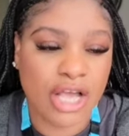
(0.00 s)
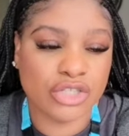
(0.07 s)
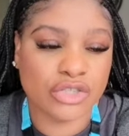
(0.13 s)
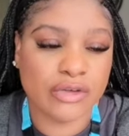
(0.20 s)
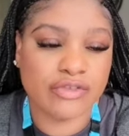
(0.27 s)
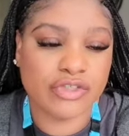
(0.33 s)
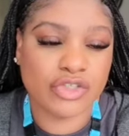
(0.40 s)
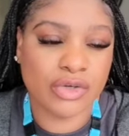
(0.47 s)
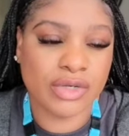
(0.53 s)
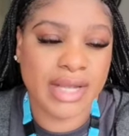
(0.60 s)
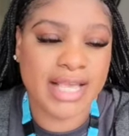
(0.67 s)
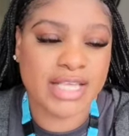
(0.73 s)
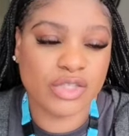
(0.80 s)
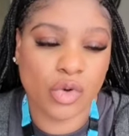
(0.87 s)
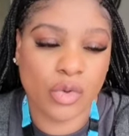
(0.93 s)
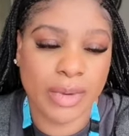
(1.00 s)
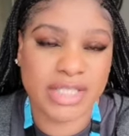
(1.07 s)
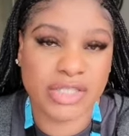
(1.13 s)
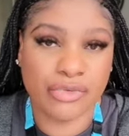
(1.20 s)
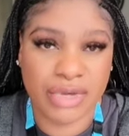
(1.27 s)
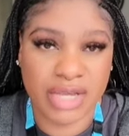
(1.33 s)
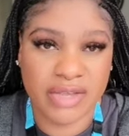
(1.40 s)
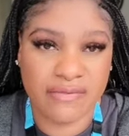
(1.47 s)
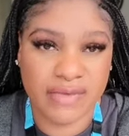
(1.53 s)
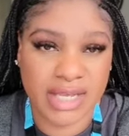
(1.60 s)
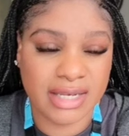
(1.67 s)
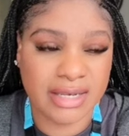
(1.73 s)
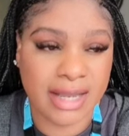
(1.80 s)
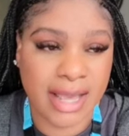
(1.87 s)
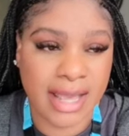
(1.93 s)
So if Sunday is always a
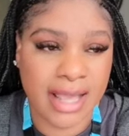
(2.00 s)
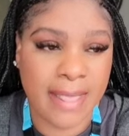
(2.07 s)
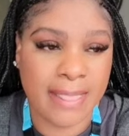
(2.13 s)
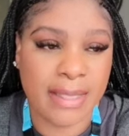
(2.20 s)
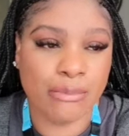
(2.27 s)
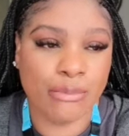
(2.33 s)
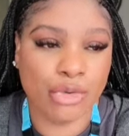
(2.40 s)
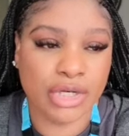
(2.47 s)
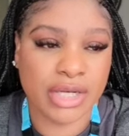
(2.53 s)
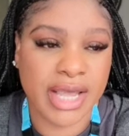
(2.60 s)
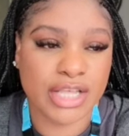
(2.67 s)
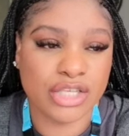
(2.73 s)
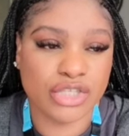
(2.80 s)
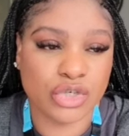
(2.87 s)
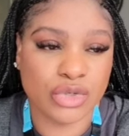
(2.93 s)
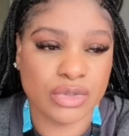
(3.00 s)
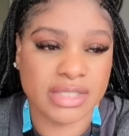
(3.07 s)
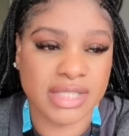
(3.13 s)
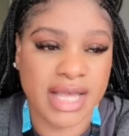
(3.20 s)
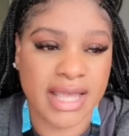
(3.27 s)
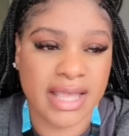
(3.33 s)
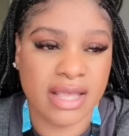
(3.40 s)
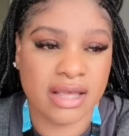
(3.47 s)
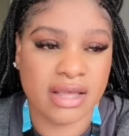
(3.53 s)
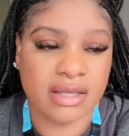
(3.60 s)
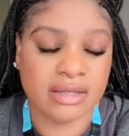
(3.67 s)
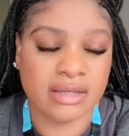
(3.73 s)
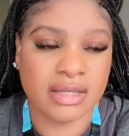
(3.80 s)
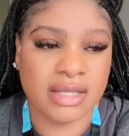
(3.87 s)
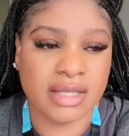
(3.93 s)
refeed day and then Monday and Tuesday
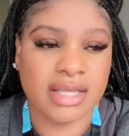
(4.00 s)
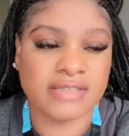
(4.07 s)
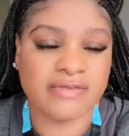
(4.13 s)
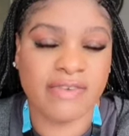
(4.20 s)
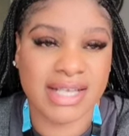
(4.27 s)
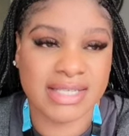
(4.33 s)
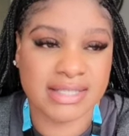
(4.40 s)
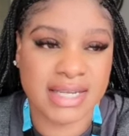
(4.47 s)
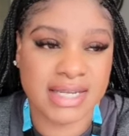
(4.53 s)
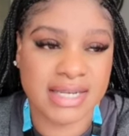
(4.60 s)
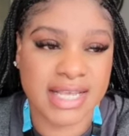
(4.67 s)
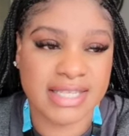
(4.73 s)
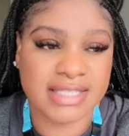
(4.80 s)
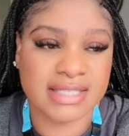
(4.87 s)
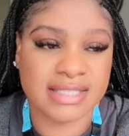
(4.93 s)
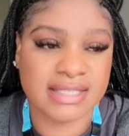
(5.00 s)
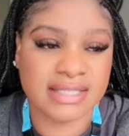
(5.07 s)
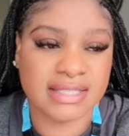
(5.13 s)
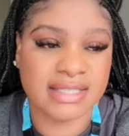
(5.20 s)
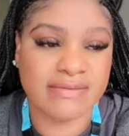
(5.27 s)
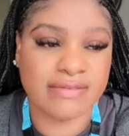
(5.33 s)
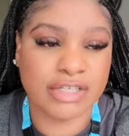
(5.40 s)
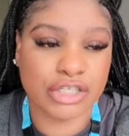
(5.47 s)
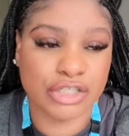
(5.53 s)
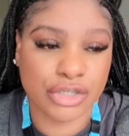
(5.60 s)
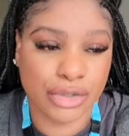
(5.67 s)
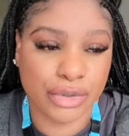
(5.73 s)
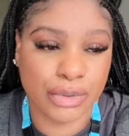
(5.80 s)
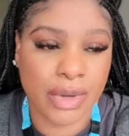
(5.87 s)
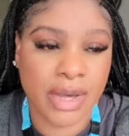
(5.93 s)
is fasting days because it's
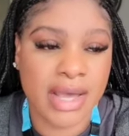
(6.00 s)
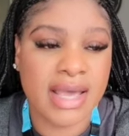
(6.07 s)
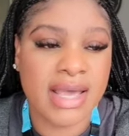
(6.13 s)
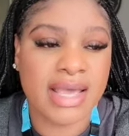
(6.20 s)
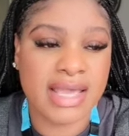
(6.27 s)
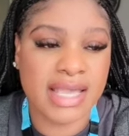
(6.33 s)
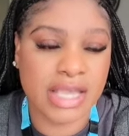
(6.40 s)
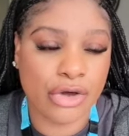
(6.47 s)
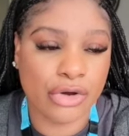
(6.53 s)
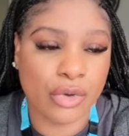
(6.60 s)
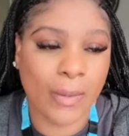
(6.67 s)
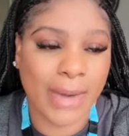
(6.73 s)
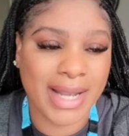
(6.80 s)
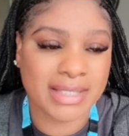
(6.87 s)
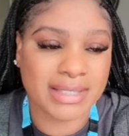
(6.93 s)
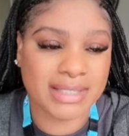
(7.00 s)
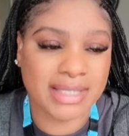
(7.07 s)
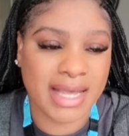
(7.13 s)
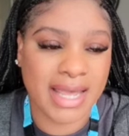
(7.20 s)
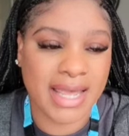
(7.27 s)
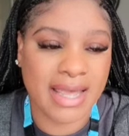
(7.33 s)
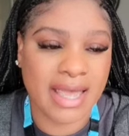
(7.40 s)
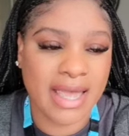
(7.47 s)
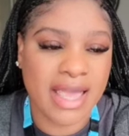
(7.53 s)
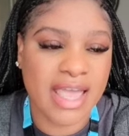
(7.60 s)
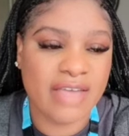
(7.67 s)
72, eat on a Wednesday.